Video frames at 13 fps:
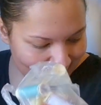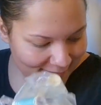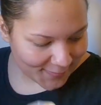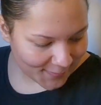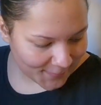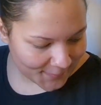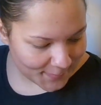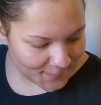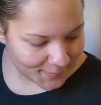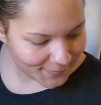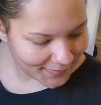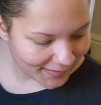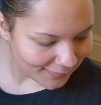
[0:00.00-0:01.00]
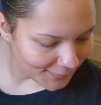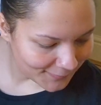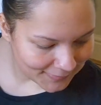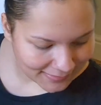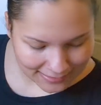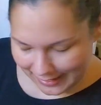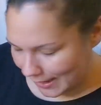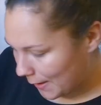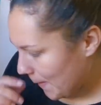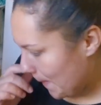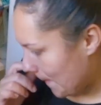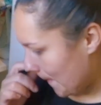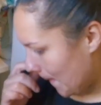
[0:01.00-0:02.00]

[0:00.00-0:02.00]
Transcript: So I'm going to put that over there,